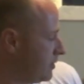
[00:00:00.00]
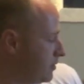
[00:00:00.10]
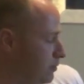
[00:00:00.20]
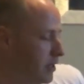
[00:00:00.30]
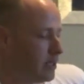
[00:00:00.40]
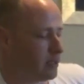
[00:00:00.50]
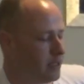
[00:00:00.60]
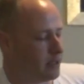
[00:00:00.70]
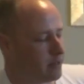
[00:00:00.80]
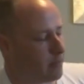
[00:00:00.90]
Two-way
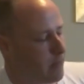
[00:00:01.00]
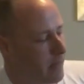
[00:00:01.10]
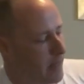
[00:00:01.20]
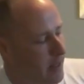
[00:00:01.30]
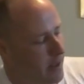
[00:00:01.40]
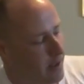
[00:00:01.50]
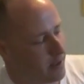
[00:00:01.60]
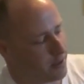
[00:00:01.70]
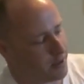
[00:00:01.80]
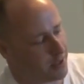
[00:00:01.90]
cleaning.
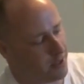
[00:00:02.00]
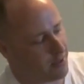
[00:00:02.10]
As you see,